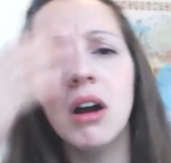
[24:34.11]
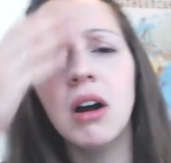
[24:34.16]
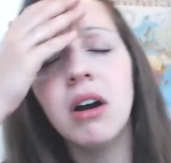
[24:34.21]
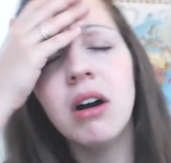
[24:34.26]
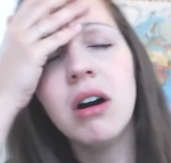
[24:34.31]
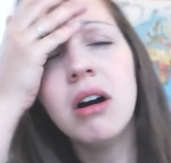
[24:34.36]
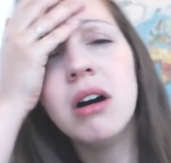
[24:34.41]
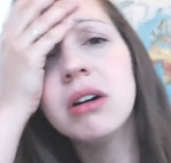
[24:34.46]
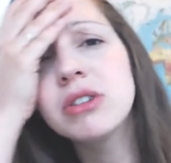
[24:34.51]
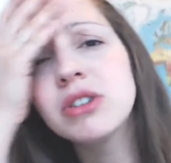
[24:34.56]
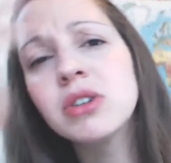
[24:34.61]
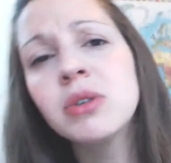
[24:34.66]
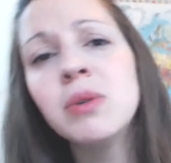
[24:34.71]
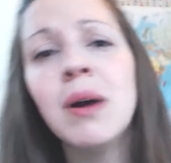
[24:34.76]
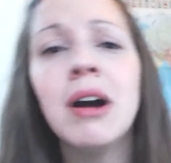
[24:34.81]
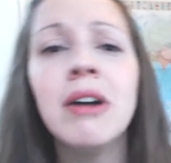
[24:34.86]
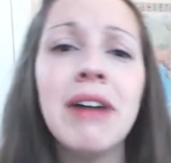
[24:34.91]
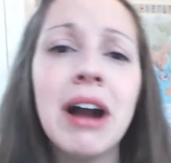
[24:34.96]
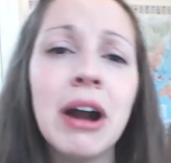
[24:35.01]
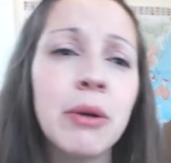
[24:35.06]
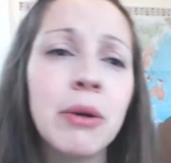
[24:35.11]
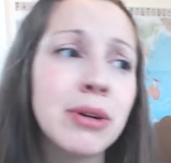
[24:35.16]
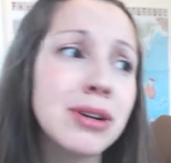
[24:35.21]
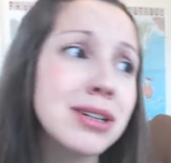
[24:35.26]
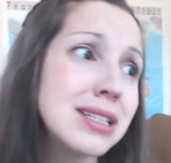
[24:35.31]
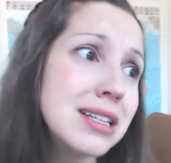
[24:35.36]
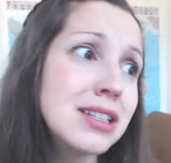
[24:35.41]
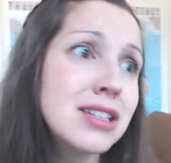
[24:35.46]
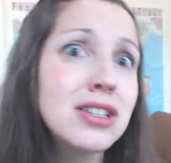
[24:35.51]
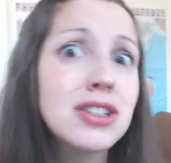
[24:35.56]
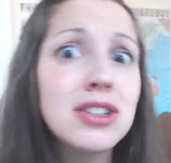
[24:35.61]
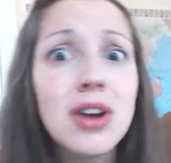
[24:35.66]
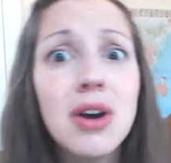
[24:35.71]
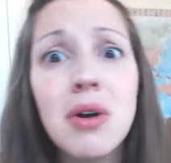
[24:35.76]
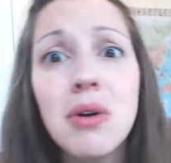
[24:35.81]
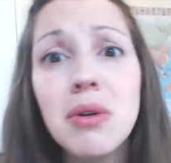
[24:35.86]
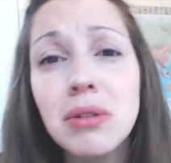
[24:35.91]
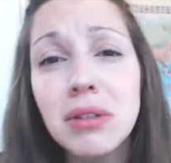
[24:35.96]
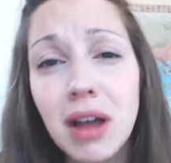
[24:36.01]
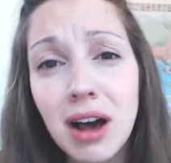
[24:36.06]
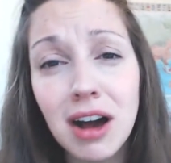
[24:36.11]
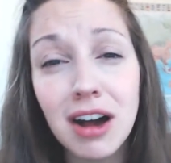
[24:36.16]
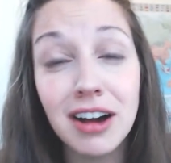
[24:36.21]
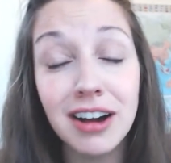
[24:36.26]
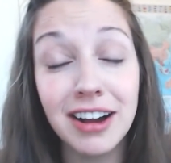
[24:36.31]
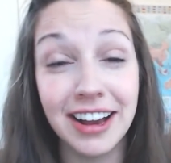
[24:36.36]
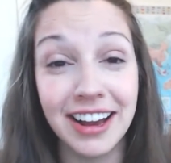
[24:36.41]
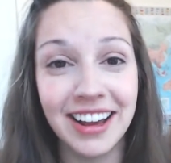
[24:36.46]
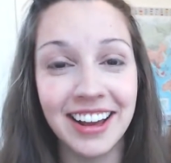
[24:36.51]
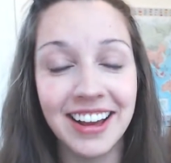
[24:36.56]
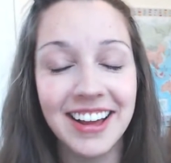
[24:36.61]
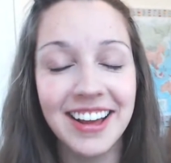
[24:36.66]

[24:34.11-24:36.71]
Oh, 12 hours is so long.